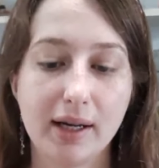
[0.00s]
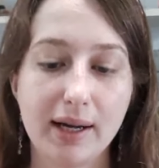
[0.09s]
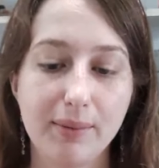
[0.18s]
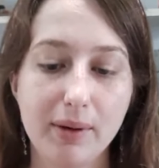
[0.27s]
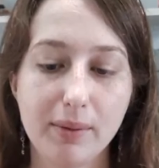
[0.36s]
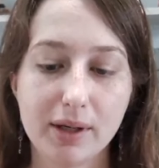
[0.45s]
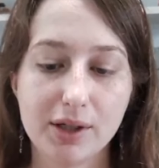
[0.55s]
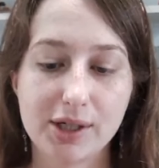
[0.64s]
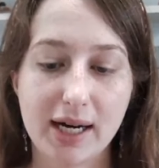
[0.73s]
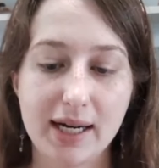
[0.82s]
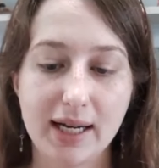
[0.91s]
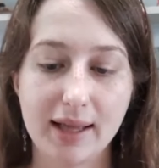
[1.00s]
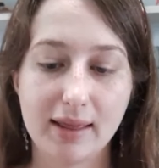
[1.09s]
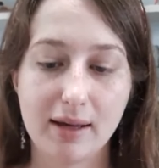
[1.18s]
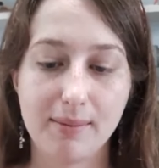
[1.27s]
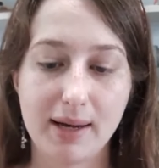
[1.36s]
and we want to try to get
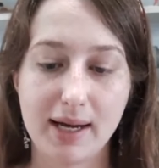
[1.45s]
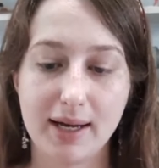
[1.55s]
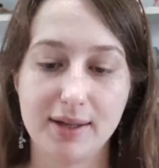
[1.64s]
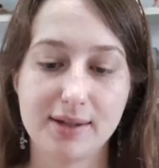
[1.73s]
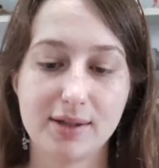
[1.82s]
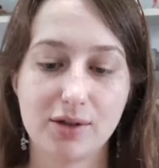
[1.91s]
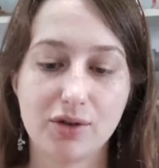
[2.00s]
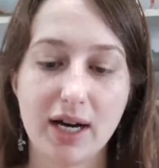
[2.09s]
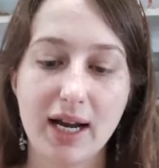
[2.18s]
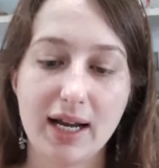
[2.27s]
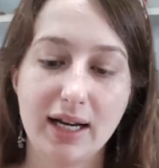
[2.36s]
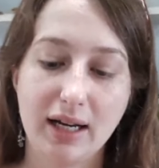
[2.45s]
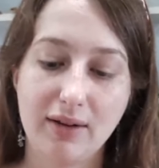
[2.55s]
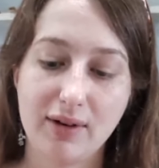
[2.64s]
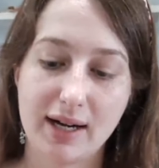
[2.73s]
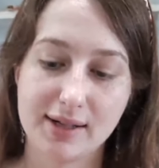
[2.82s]
them as straight and
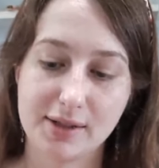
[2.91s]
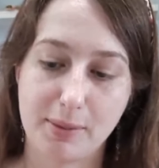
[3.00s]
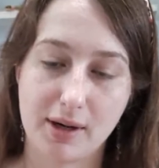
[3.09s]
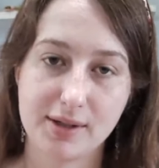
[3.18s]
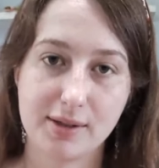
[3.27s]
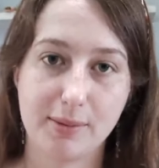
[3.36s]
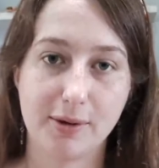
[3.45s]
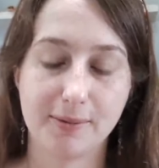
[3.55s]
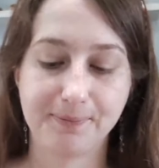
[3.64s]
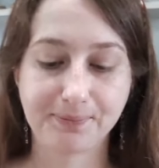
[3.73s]
even as possible.